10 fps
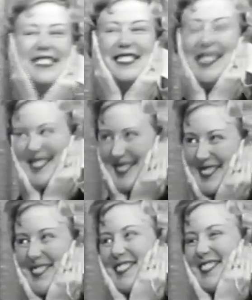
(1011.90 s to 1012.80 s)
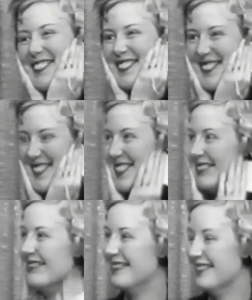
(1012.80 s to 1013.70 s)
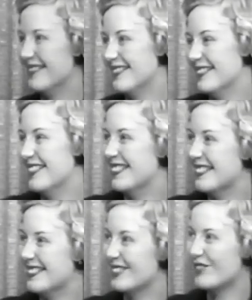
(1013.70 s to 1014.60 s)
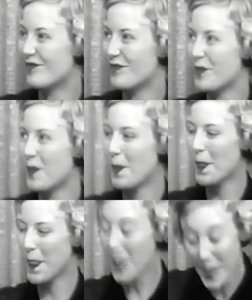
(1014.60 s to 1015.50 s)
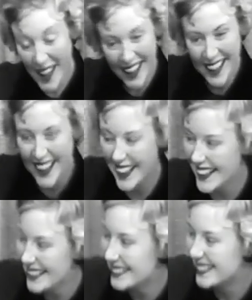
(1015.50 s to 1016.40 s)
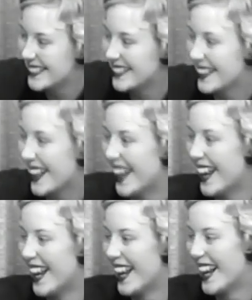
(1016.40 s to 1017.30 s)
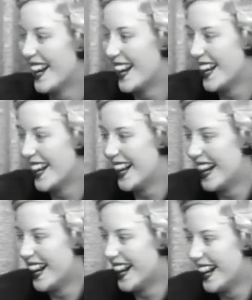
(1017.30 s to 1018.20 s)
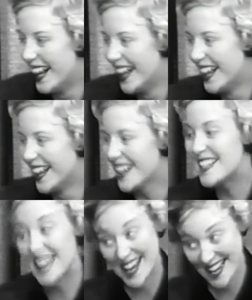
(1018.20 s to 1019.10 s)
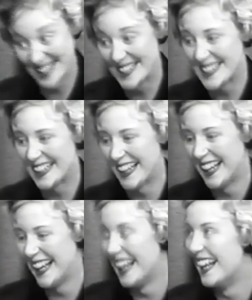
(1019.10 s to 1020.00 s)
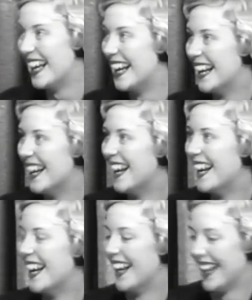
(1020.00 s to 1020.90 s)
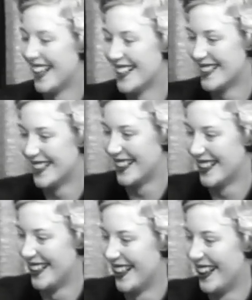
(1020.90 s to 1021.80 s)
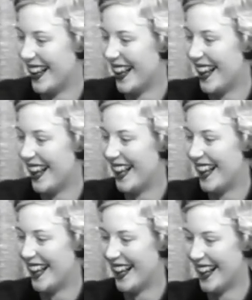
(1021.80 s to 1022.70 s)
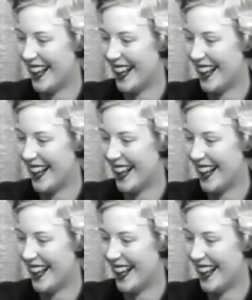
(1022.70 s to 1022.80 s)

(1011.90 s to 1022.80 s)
All right, now, take a good look at your bracelet, and you'll see that the first charm stands for the new year. See it there? Yes. 1962. It also stands for the